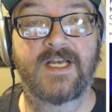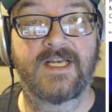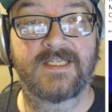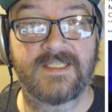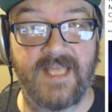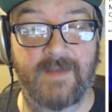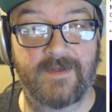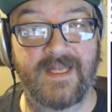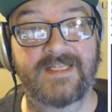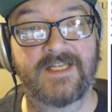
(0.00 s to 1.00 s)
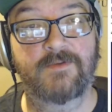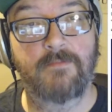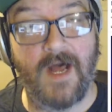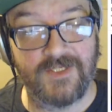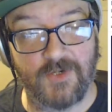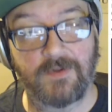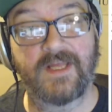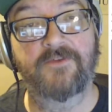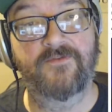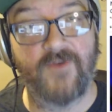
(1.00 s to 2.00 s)
statement. That is a demonstrably
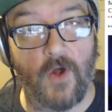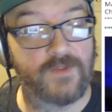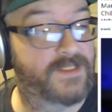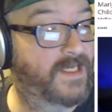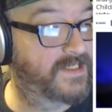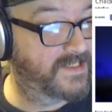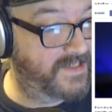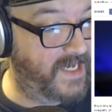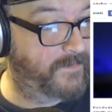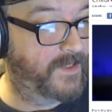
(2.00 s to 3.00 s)
false statement.